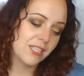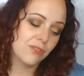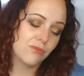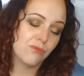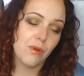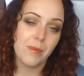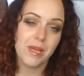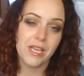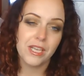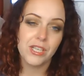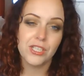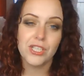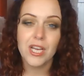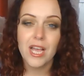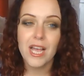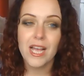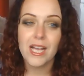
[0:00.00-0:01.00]
It's
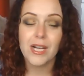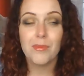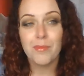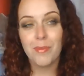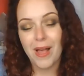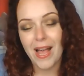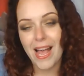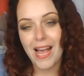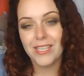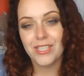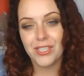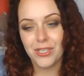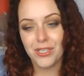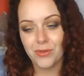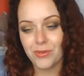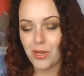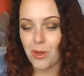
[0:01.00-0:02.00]
rubbish compared
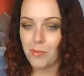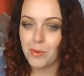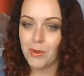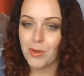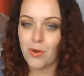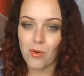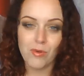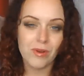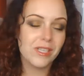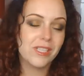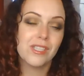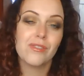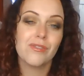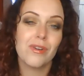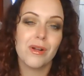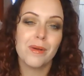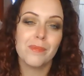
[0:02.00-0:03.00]
to Soap and Glory
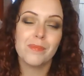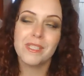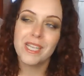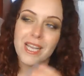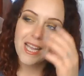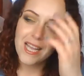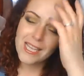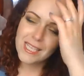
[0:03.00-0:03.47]
scrubs.